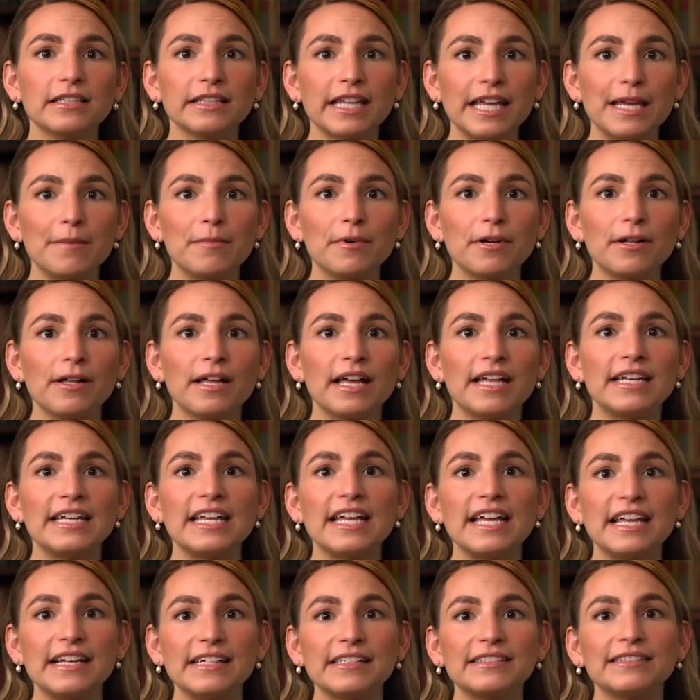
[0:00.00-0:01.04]
label an
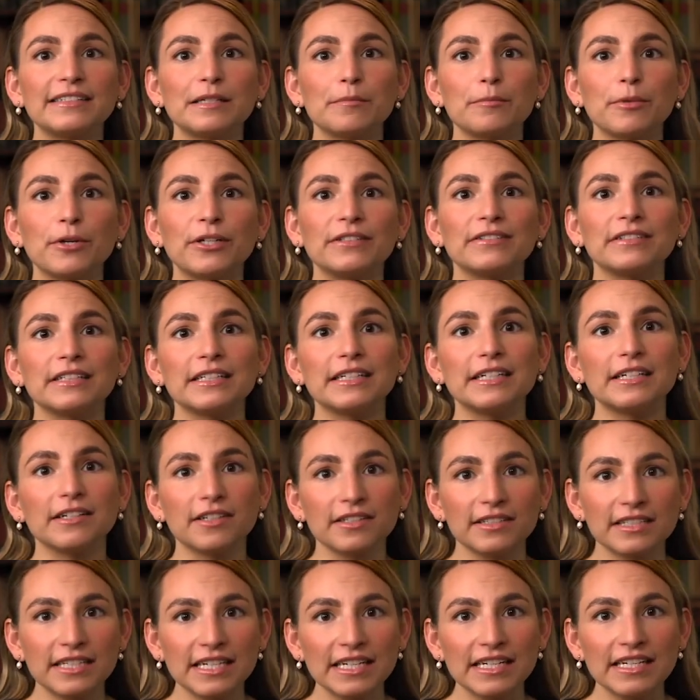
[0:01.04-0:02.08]
innocent person
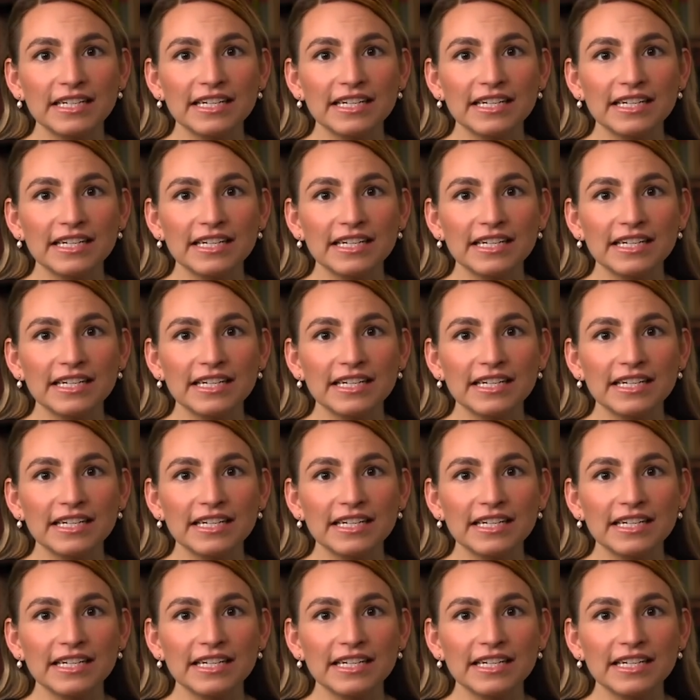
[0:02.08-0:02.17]
guilty